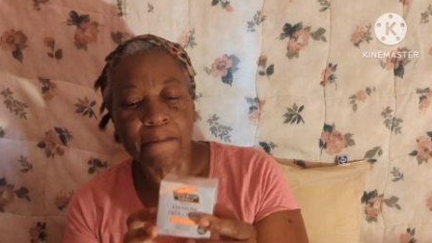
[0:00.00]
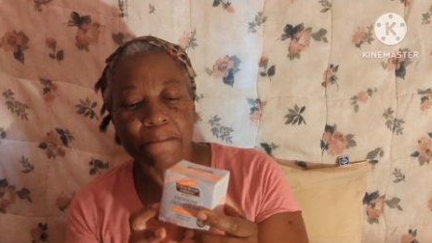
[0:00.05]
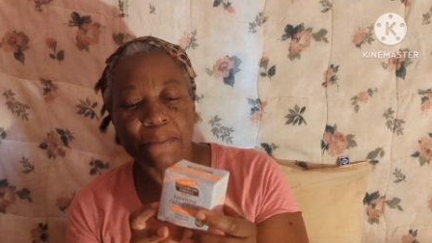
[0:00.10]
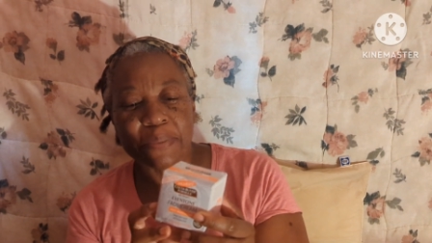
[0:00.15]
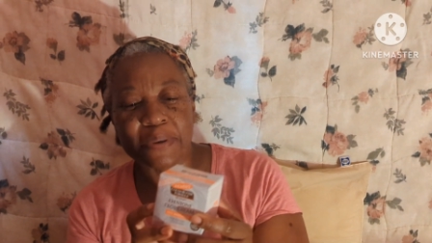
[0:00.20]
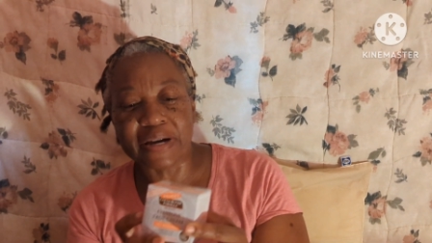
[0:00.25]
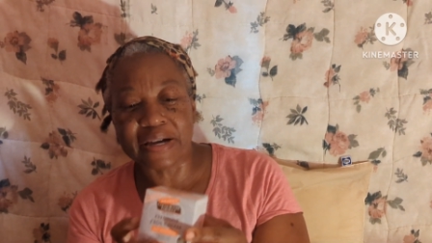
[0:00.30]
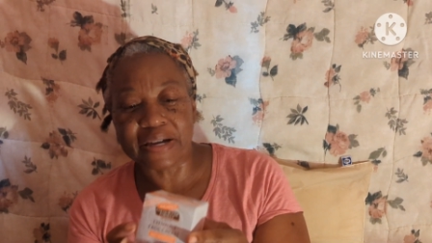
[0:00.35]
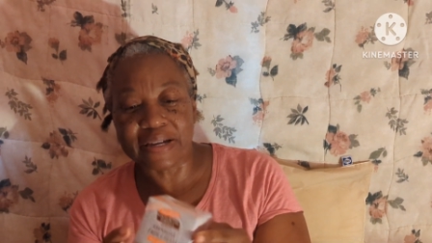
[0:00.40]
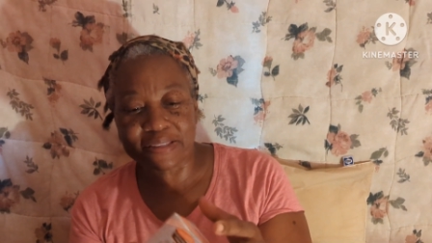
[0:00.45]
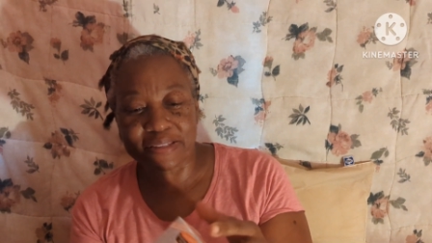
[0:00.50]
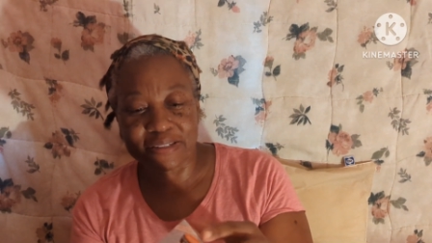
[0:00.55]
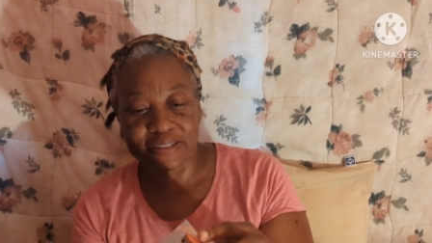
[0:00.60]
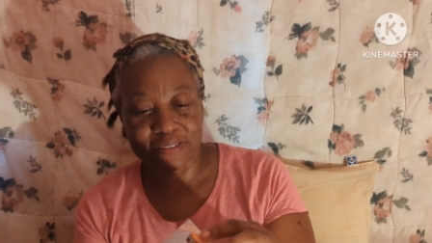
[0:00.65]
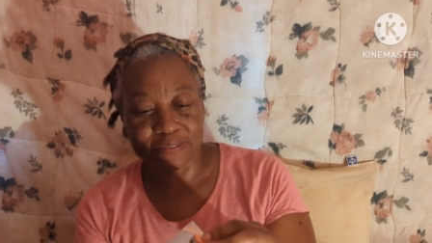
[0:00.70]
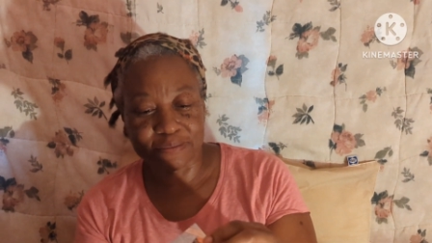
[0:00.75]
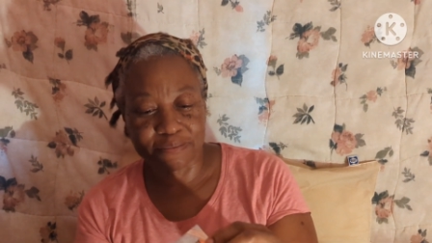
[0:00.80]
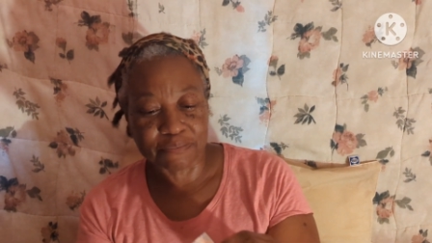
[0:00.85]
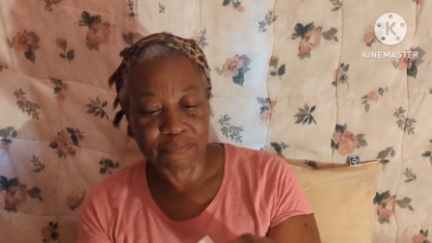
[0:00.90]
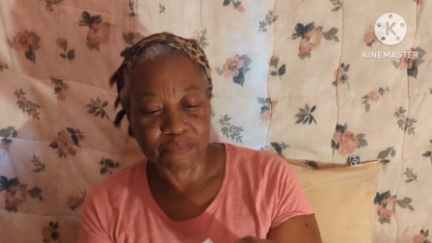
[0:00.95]
But
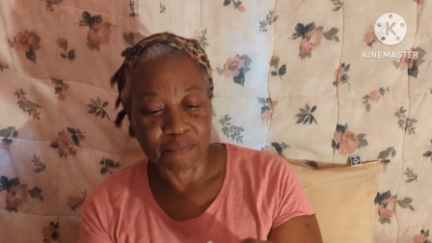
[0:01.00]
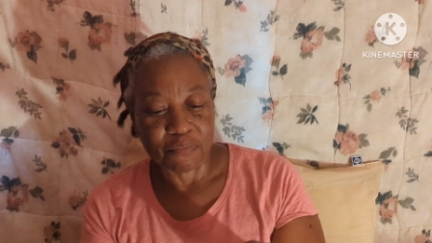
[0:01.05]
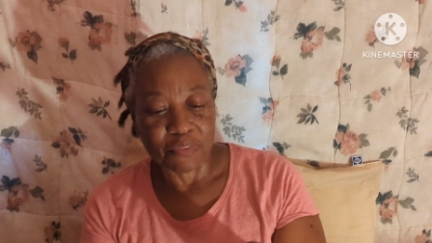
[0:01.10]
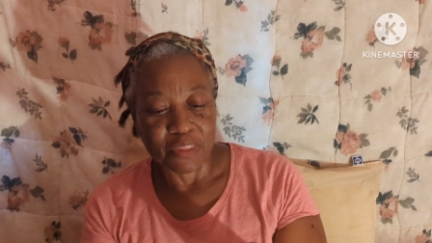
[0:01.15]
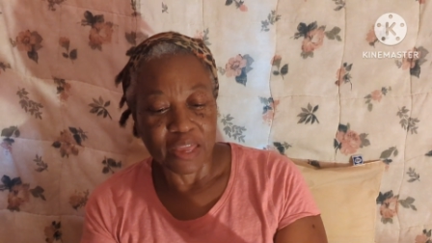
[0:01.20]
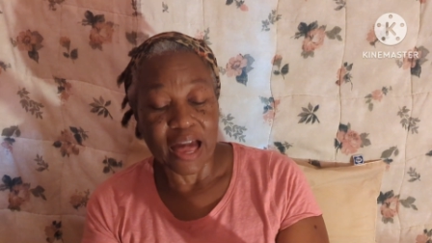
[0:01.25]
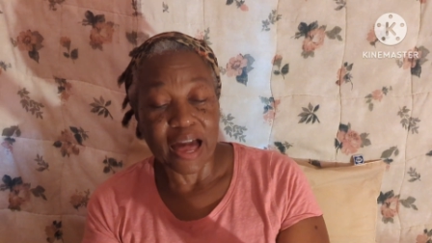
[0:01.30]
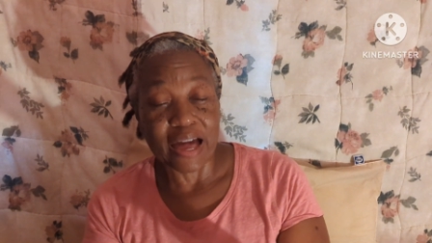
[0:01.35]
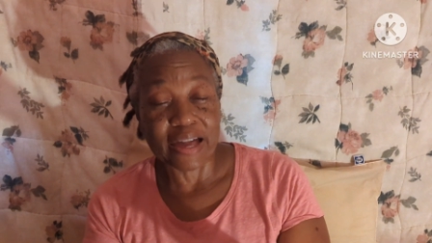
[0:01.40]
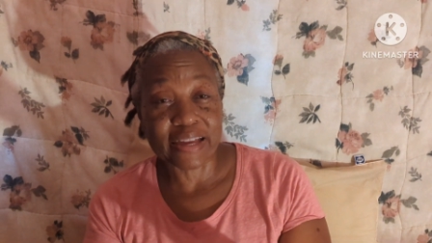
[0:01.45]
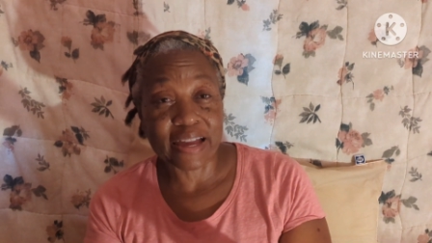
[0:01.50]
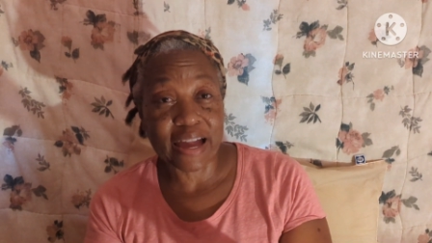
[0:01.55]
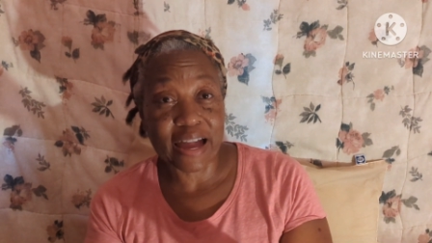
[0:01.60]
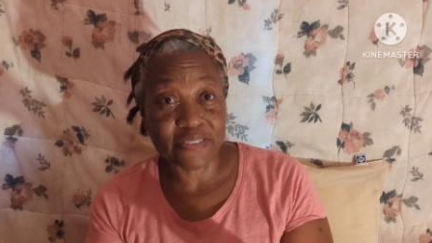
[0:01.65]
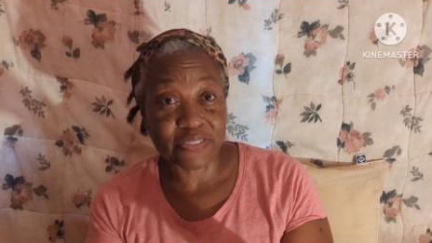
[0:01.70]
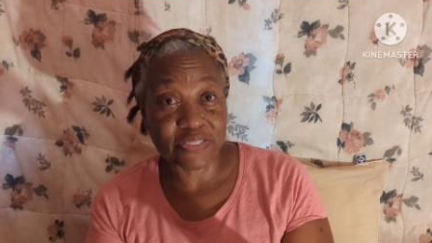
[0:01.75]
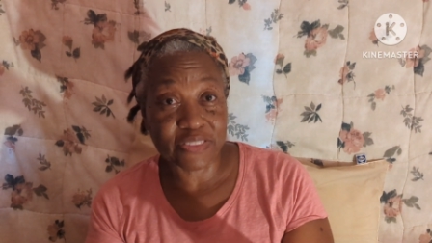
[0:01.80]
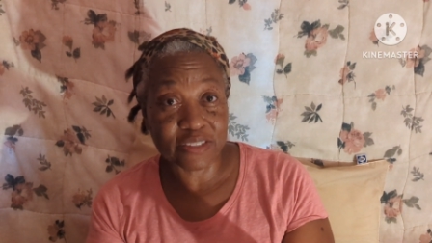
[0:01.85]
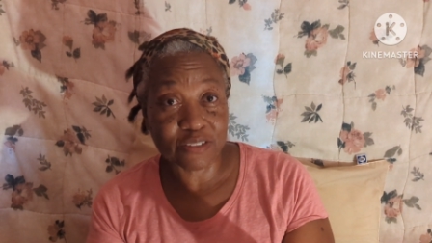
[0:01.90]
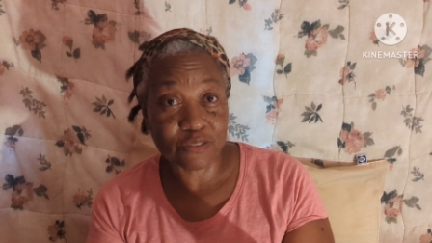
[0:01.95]
I
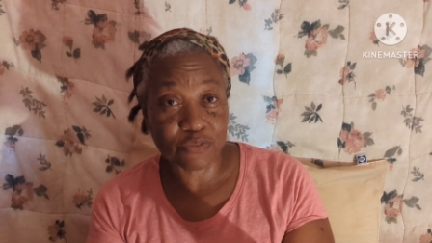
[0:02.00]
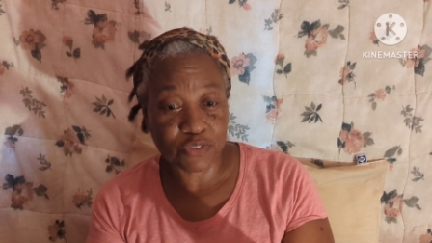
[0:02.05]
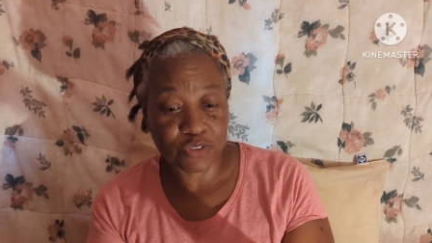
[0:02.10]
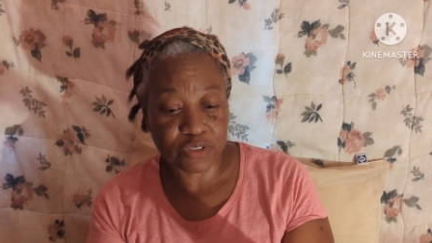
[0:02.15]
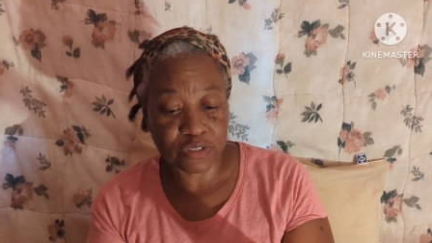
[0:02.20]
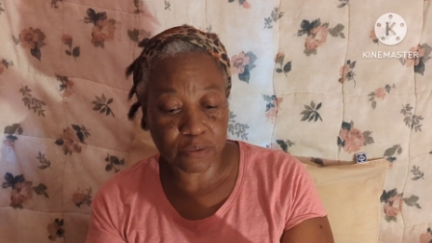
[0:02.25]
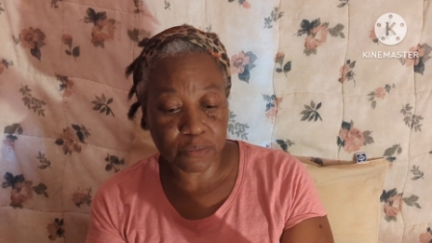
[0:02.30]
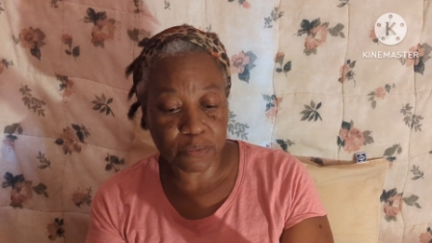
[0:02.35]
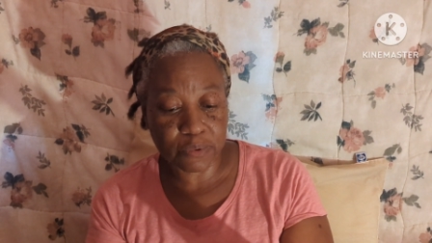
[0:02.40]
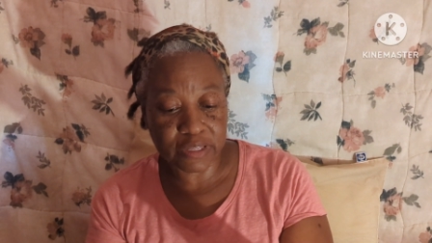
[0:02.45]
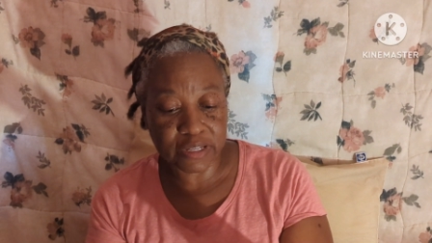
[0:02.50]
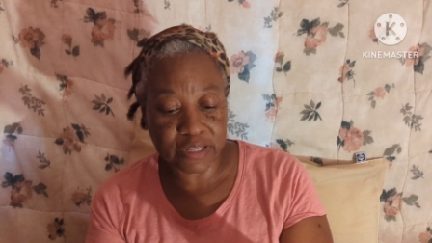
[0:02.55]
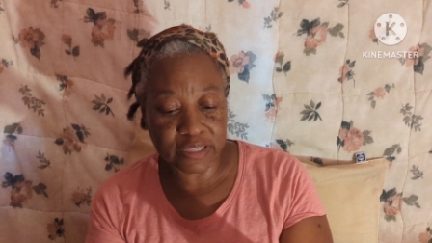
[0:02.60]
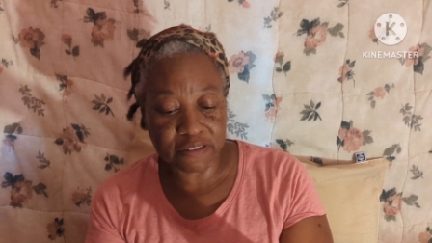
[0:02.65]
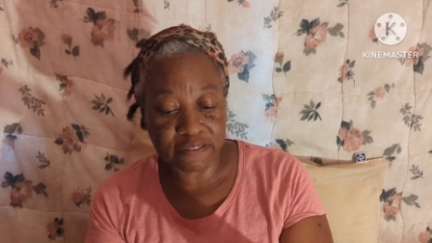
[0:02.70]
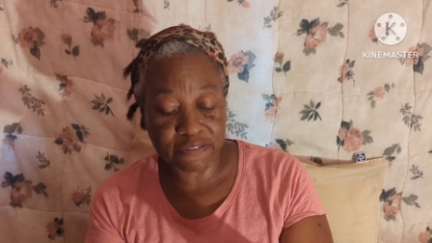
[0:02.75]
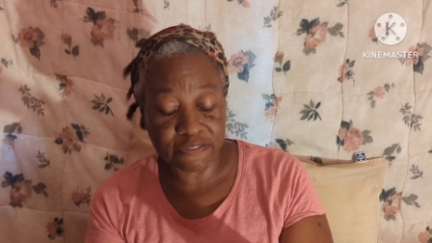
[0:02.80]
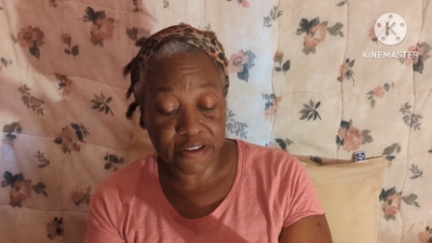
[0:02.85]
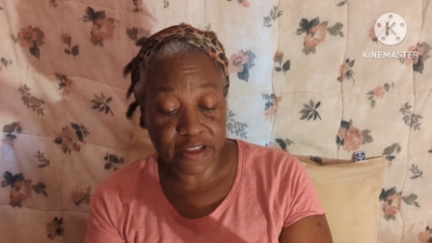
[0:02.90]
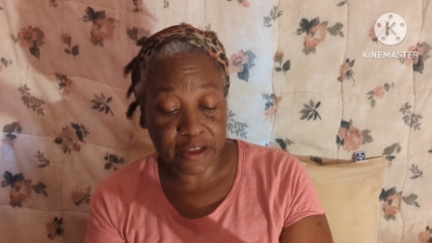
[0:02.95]
got this for someone in
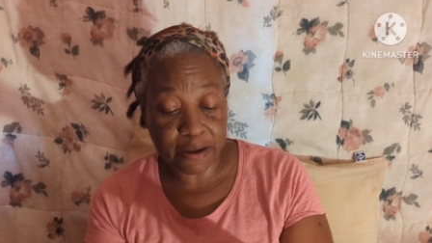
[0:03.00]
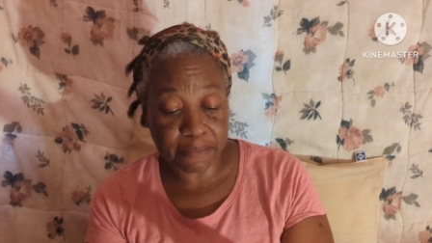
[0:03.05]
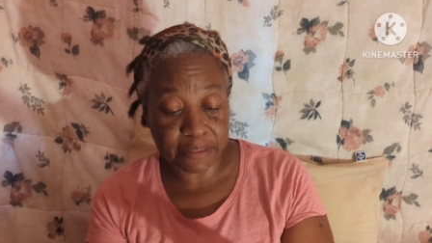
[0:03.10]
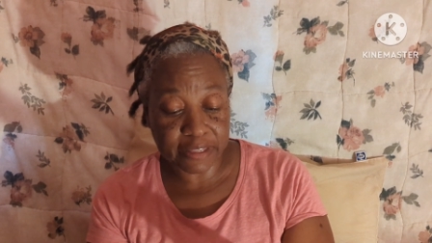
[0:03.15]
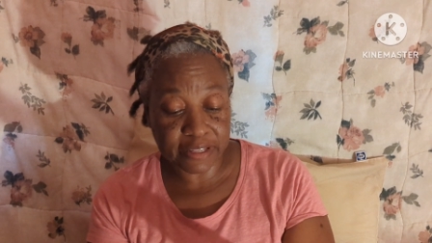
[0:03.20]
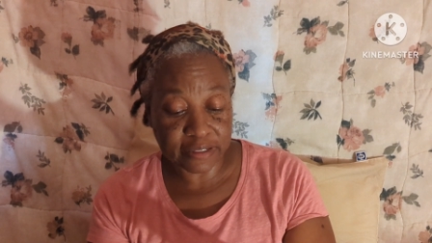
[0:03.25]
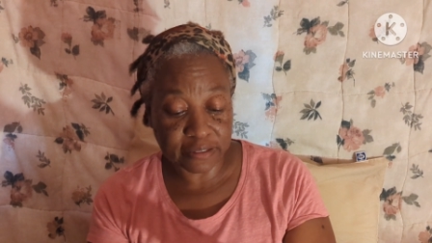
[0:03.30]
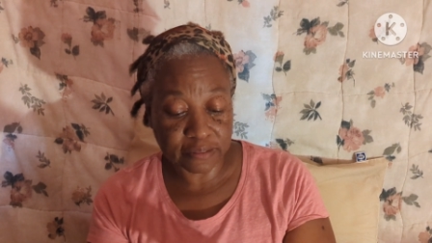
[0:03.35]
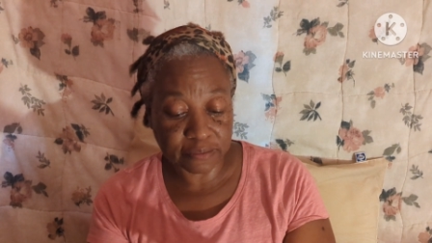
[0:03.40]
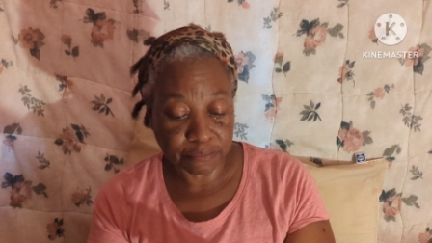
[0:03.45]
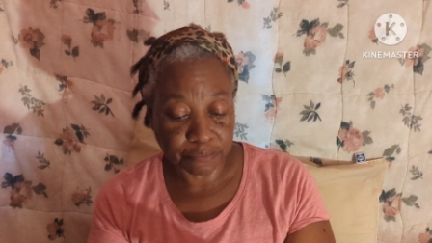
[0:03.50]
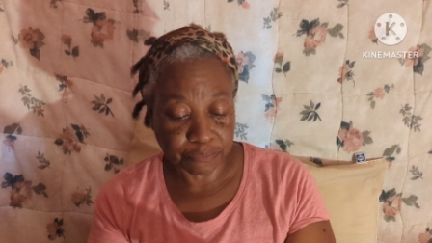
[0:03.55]
the family.